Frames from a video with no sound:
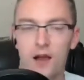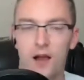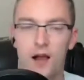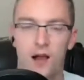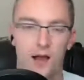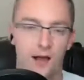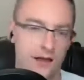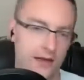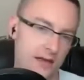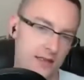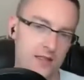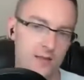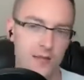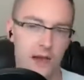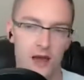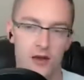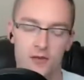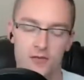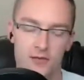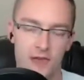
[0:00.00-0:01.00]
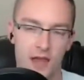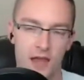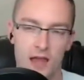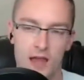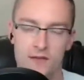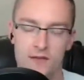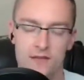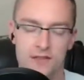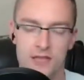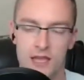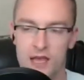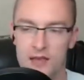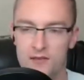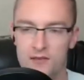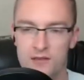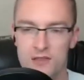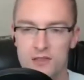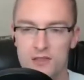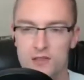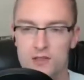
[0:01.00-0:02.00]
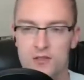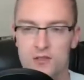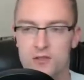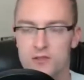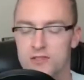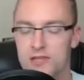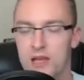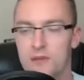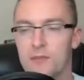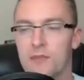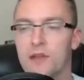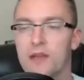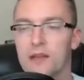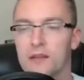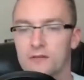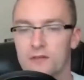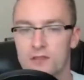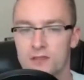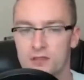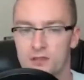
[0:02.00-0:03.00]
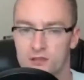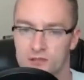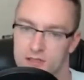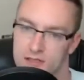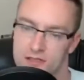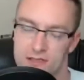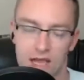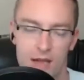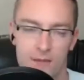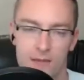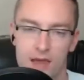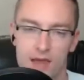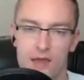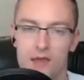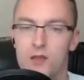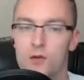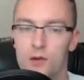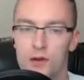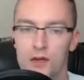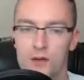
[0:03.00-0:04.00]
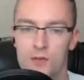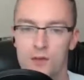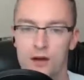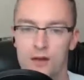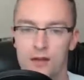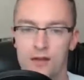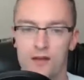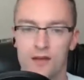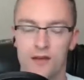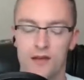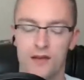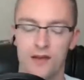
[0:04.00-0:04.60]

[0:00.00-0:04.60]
It doesn't matter if you have 10 visitors or 10 million visitors, it's not making you any money.